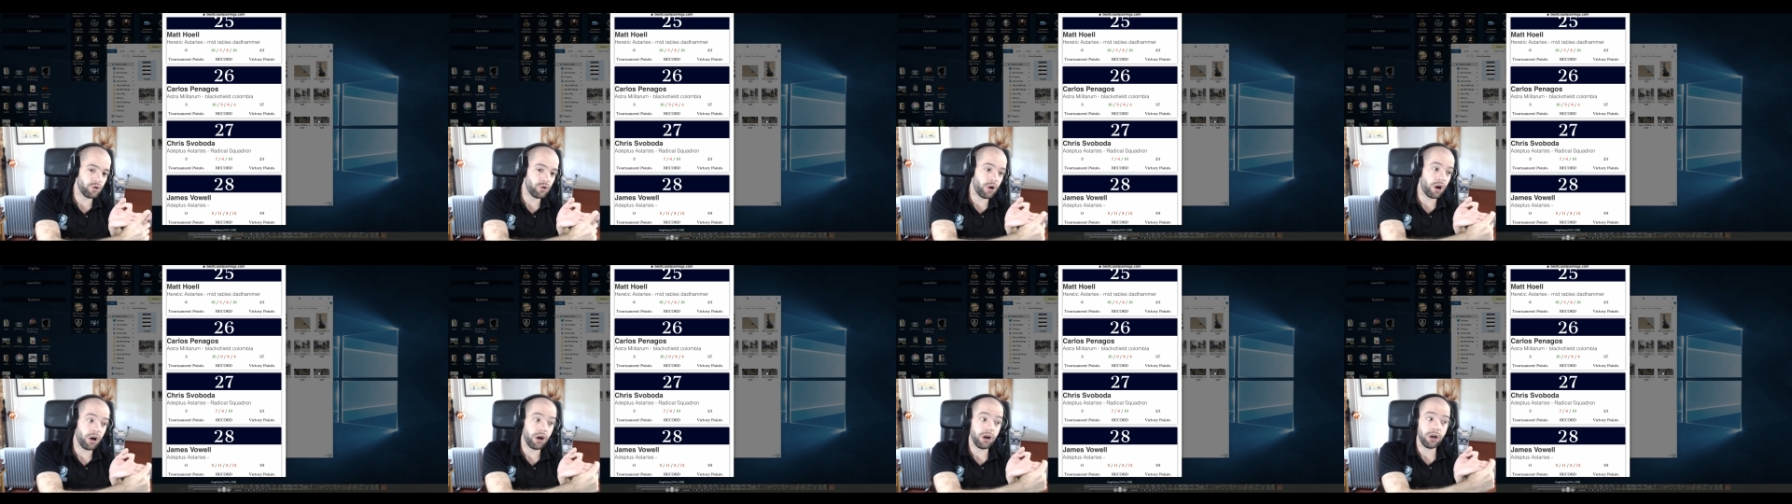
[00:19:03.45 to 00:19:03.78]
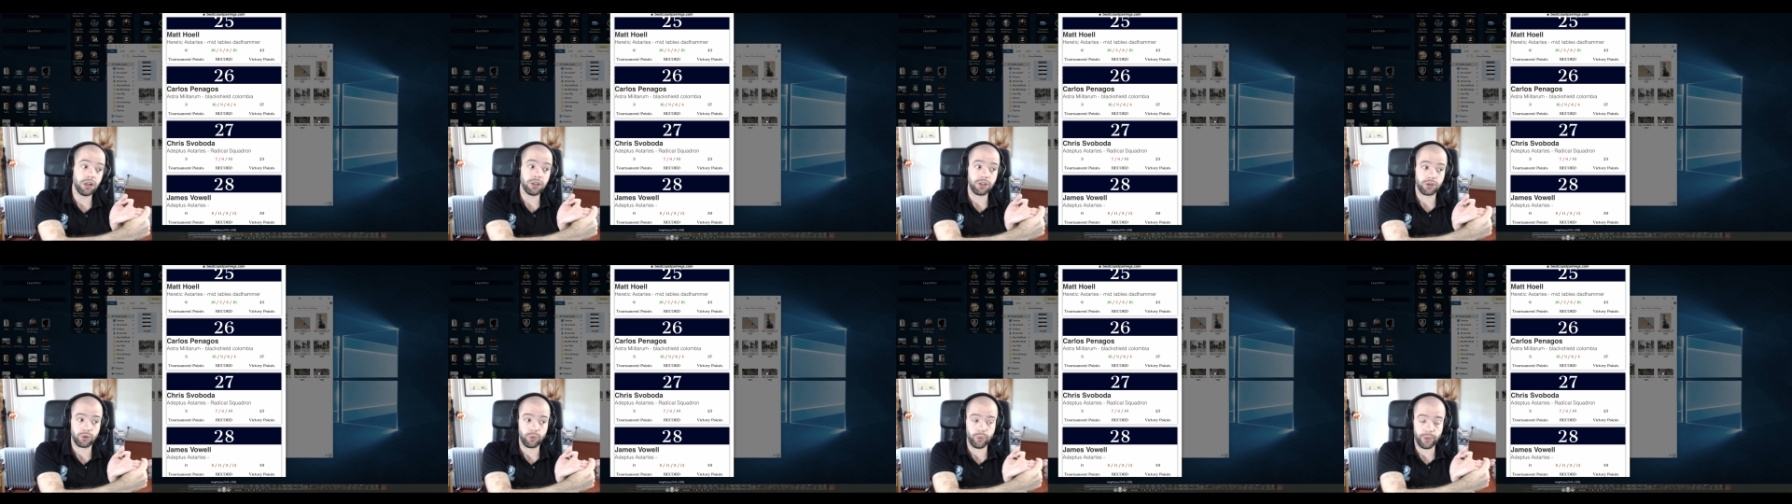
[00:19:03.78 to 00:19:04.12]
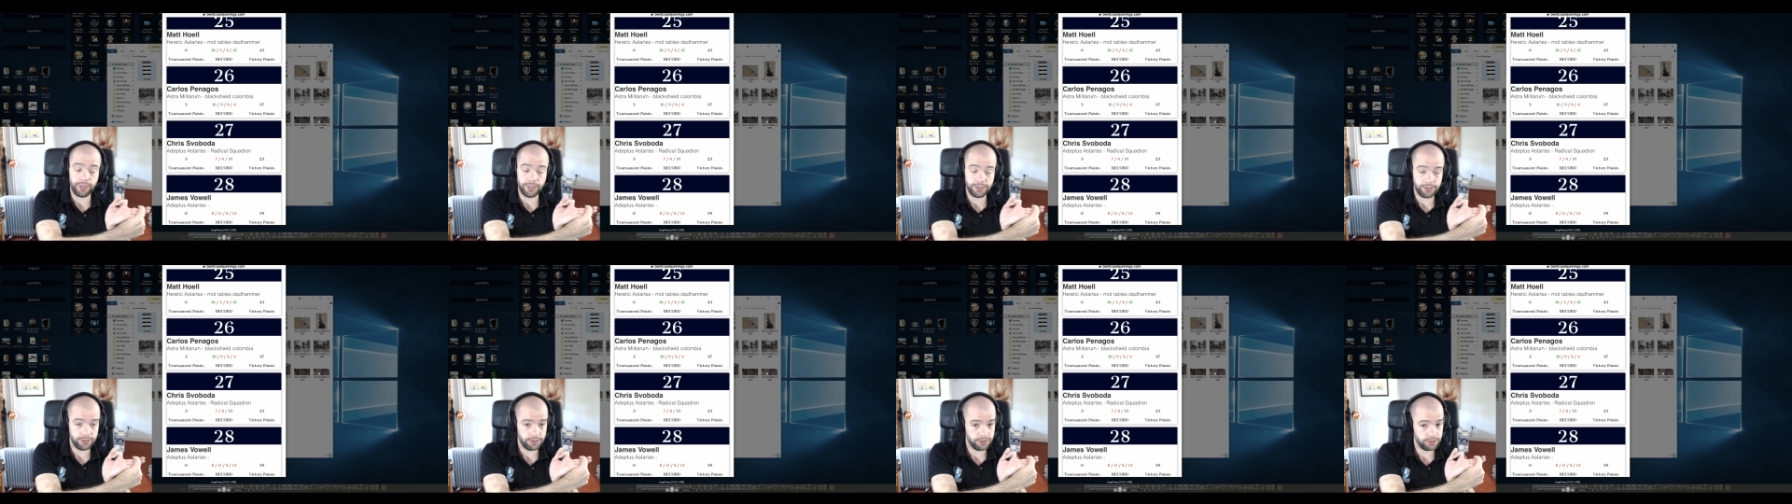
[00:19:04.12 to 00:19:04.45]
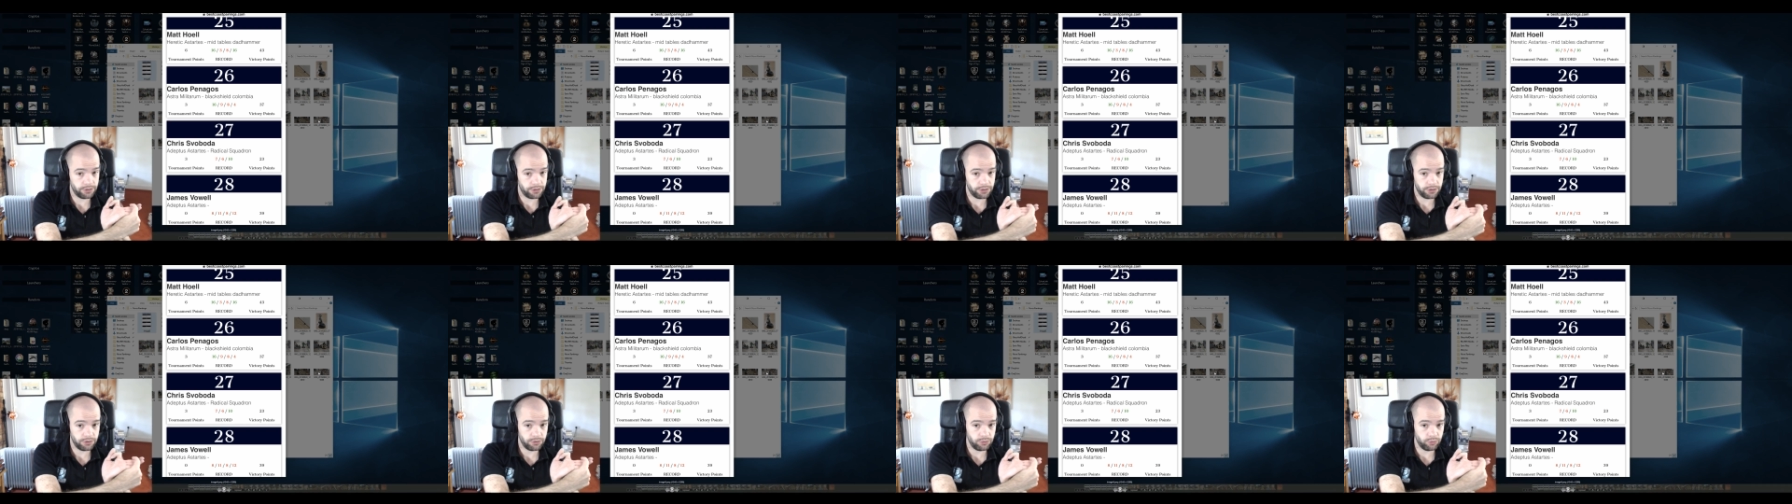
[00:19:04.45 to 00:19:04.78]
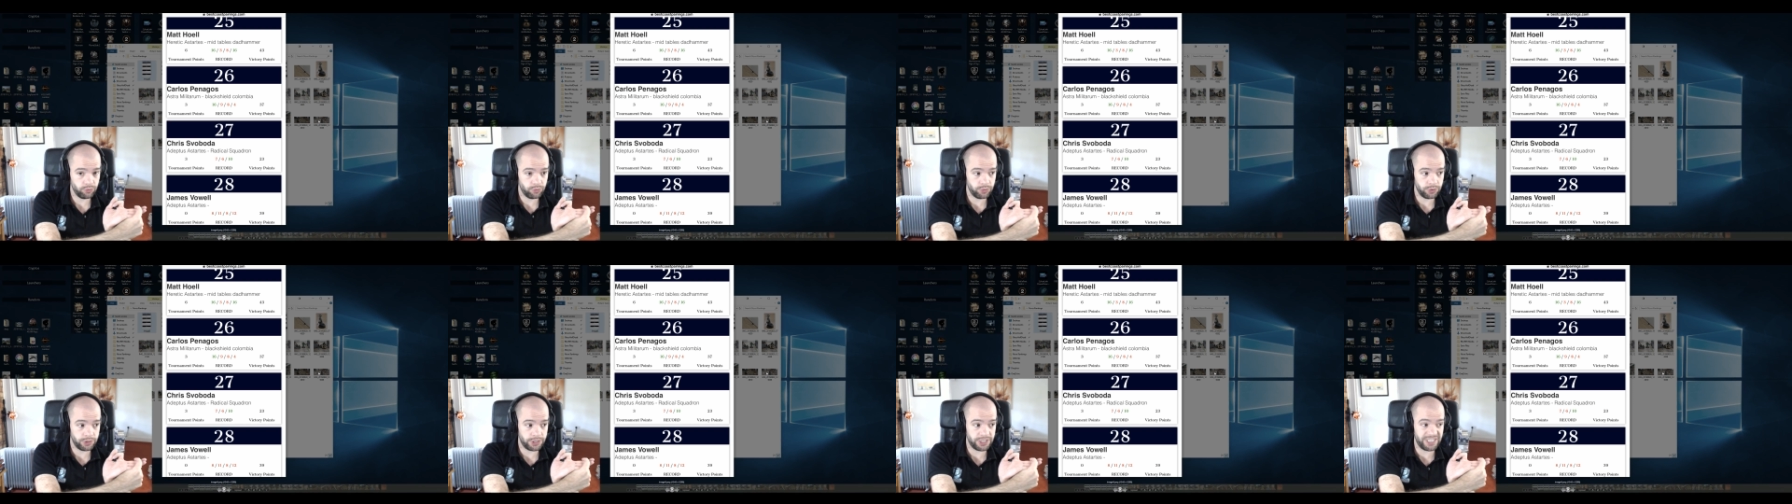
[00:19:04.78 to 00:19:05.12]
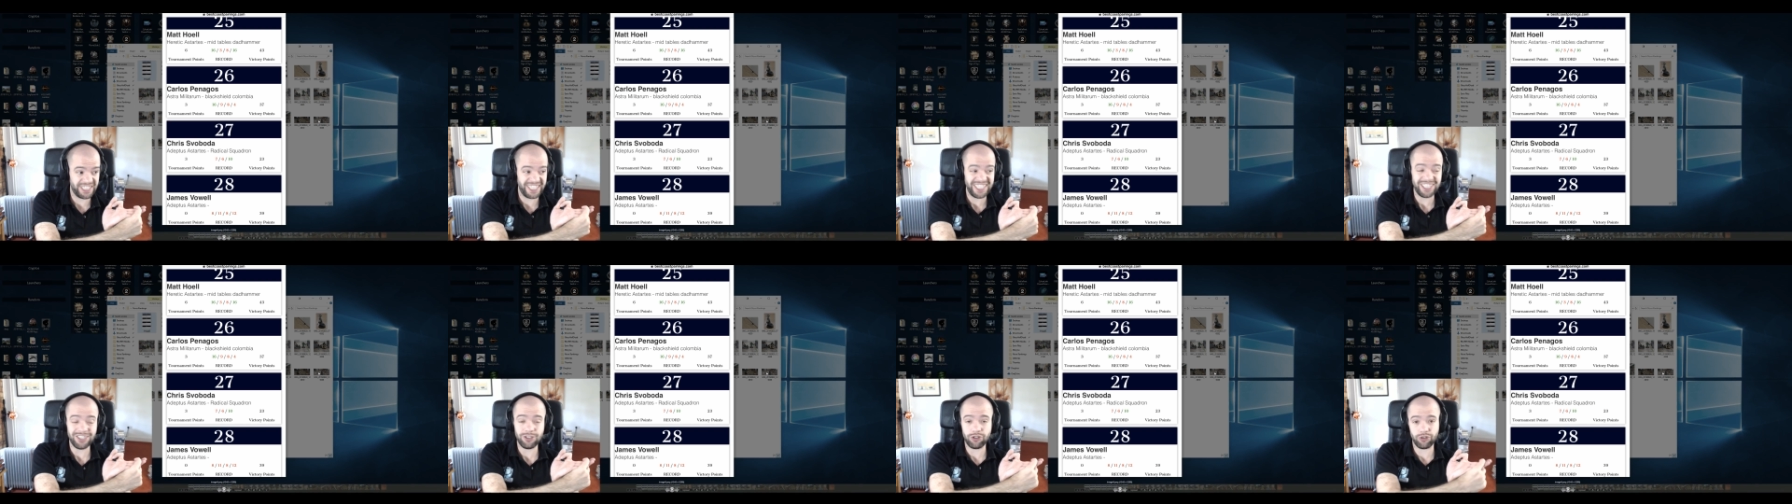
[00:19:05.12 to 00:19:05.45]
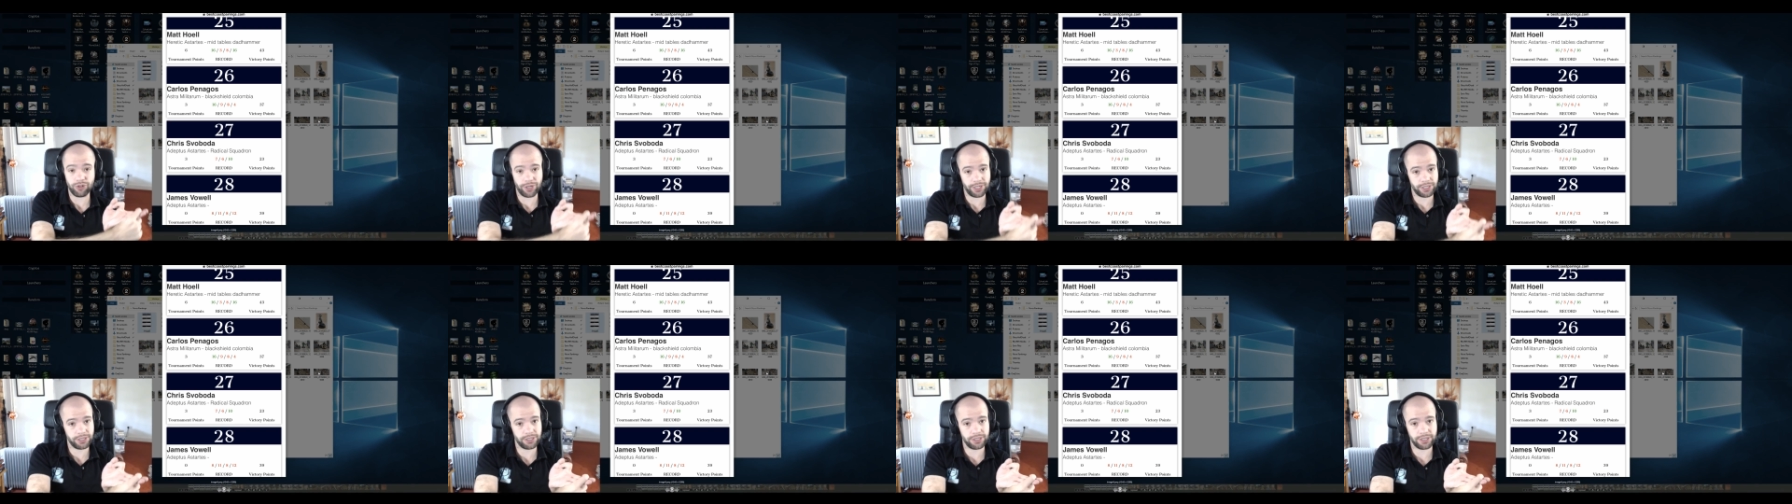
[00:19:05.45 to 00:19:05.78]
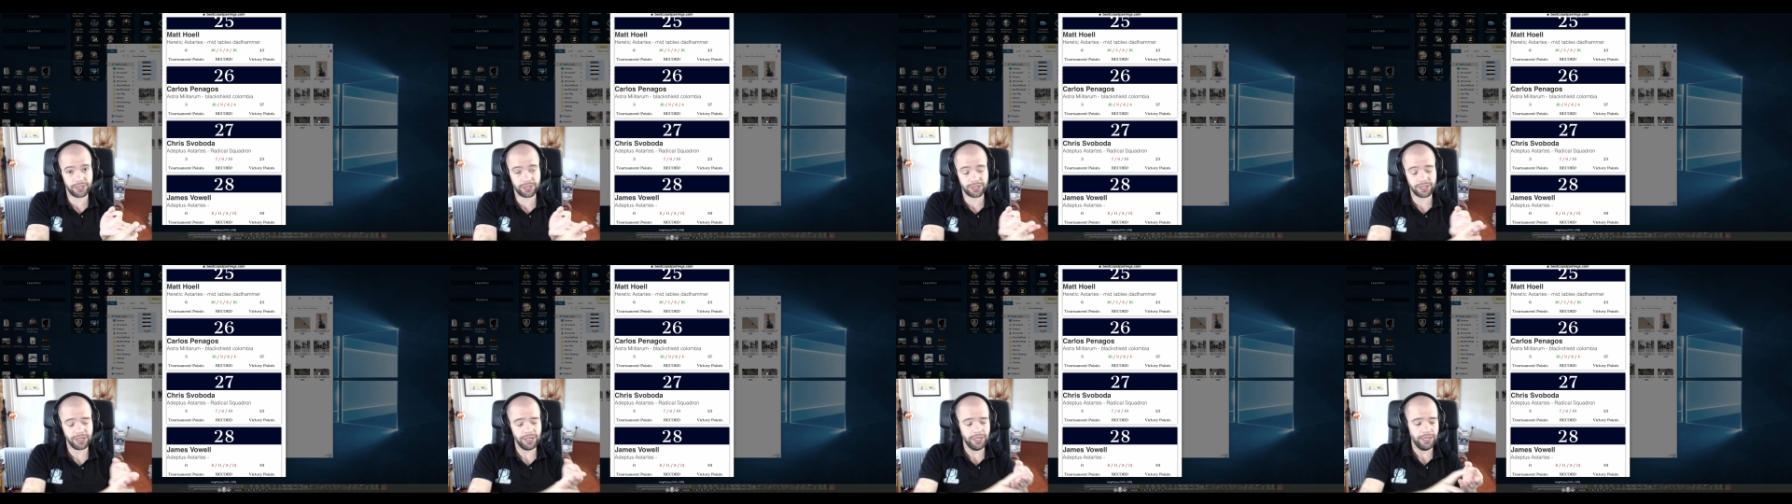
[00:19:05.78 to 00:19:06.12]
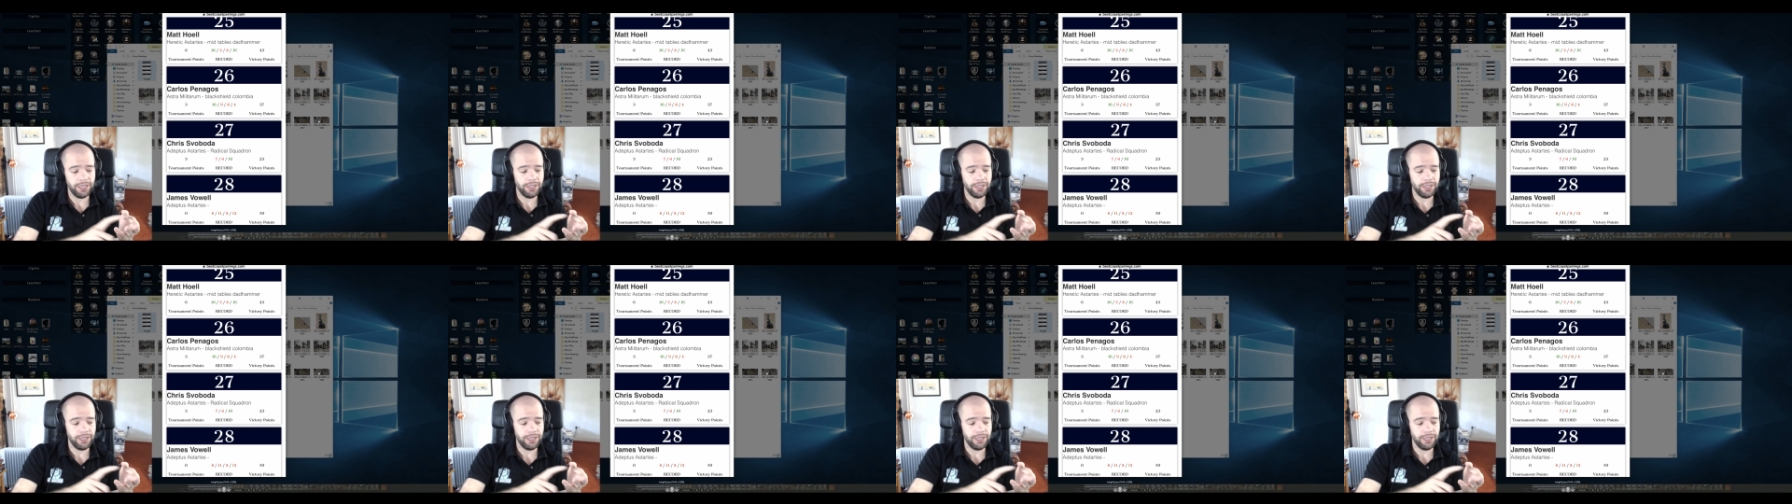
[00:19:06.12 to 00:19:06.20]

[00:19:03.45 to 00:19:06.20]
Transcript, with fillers: Harlequins, which is interesting.